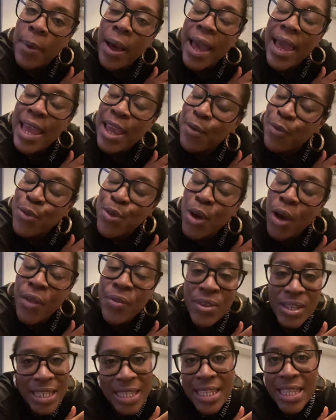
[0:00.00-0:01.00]
But if
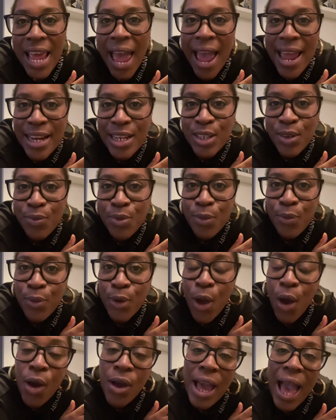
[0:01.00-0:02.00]
not, this is the end of the
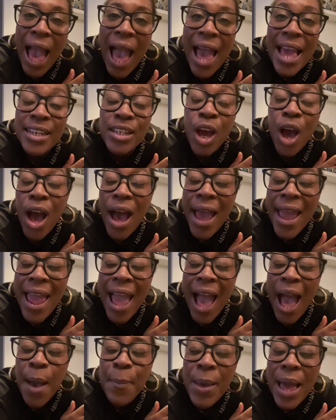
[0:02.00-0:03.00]
vlog. And I
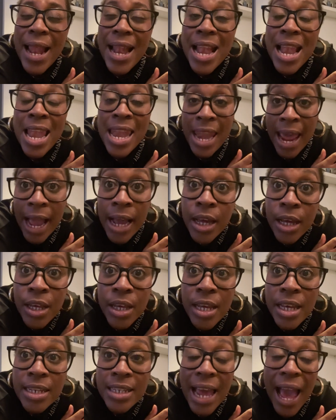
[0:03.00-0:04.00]
am
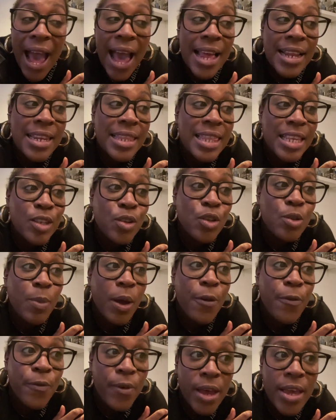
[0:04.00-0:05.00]
knackered. And this is
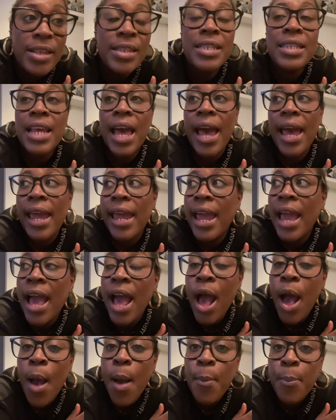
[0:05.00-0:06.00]
my first day
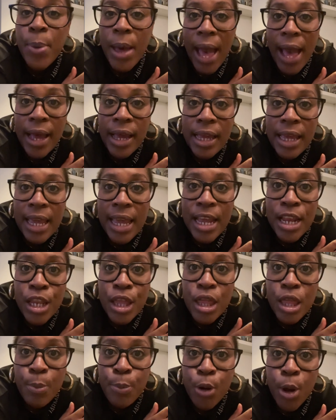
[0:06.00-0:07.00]
back
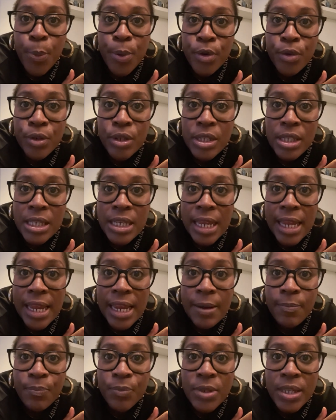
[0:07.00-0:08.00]
in the proper
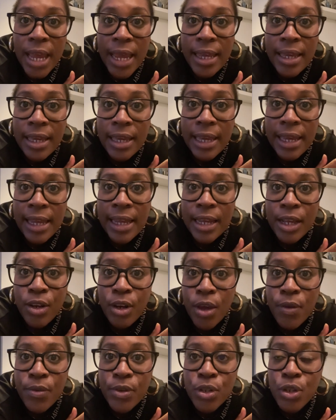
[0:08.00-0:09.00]
routine, taking
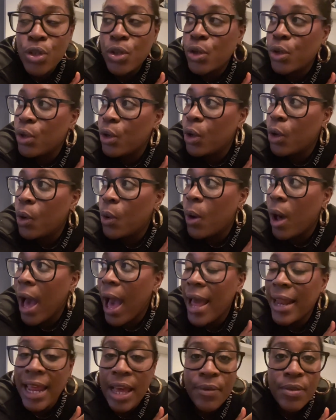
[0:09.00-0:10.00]
Nova to school
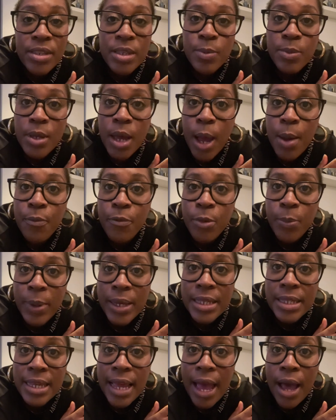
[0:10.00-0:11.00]
and having some time for
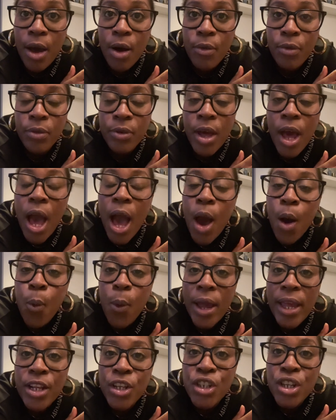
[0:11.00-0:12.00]
myself.
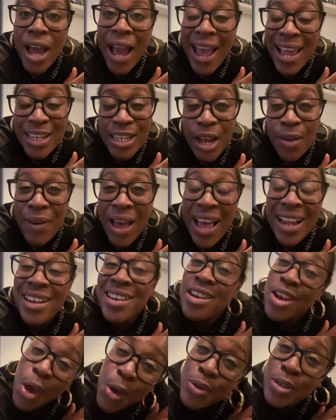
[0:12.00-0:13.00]
Which I actually have
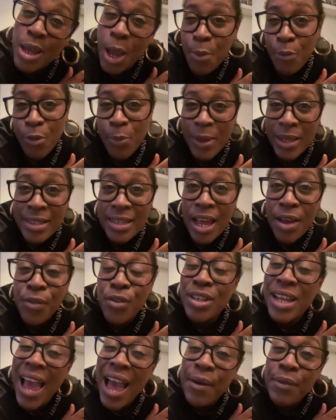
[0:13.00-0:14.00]
had no time for myself
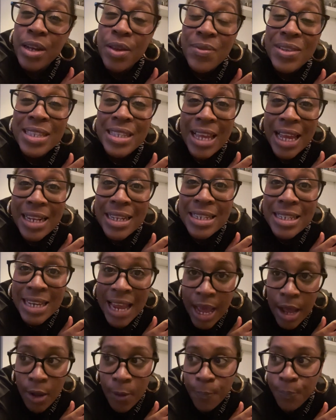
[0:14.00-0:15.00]
because I haven't even sat
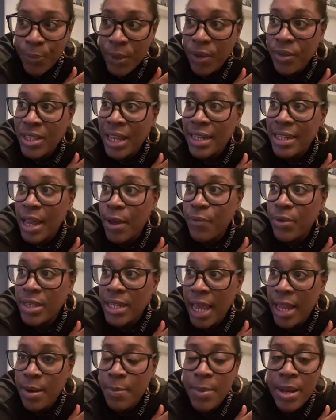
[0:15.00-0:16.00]
down. I sat down for
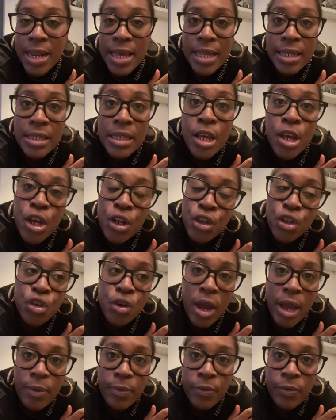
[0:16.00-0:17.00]
10 minutes to
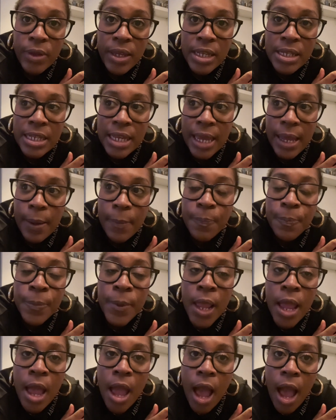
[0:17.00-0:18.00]
try and feed him.
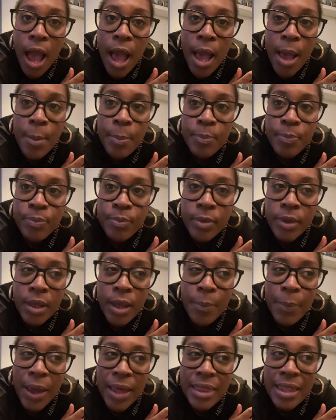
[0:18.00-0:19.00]
But
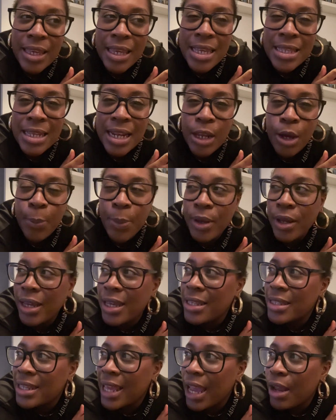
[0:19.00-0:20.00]
I think
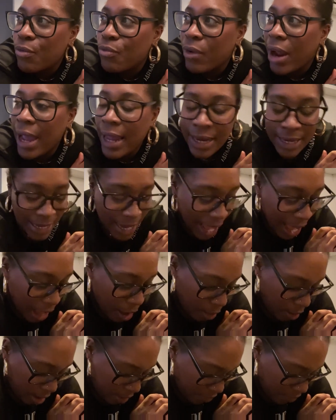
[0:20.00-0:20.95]
he's getting ratty now.